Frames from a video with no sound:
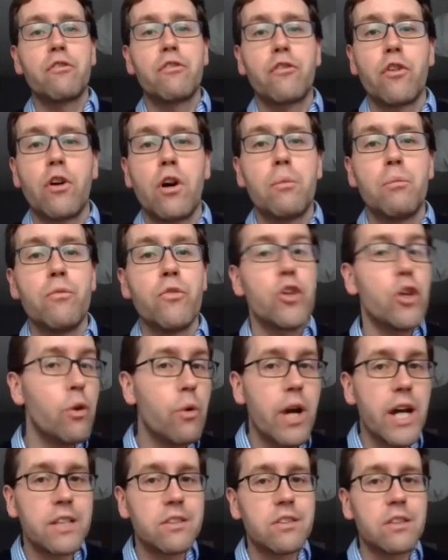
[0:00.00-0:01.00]
from the
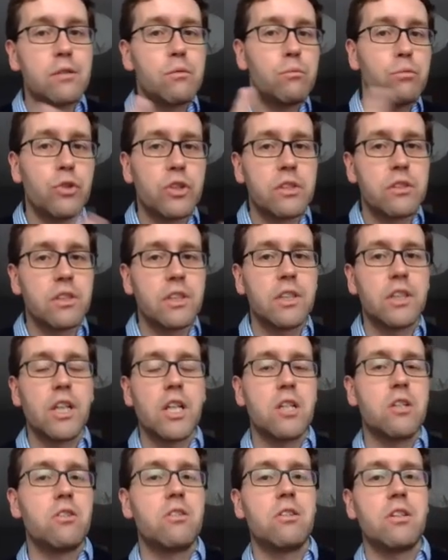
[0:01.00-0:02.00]
US and
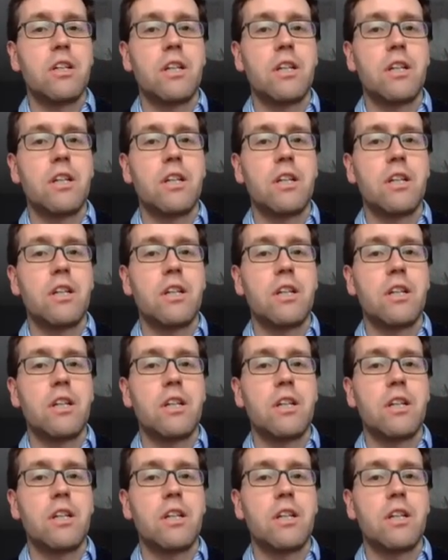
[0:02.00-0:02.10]
Britain